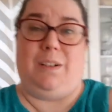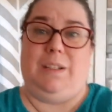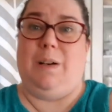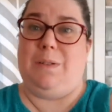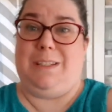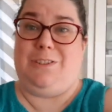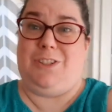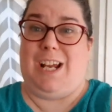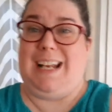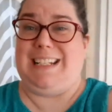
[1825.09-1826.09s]
and those
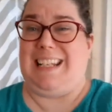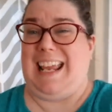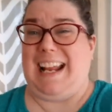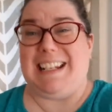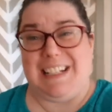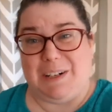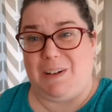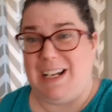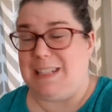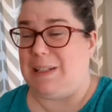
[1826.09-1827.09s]
gigantic
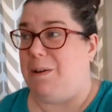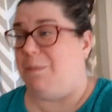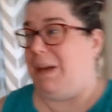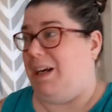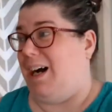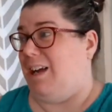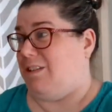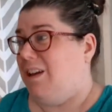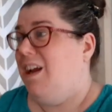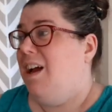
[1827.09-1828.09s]
ones, oh my gosh,